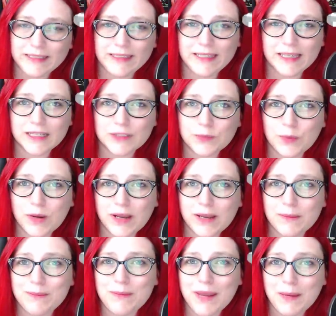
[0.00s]
Guess what?
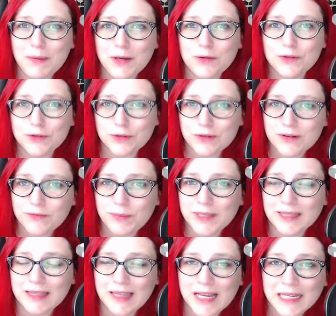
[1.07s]
Maybe you shouldn't have been
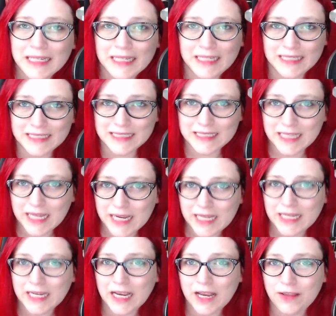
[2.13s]
lying and saying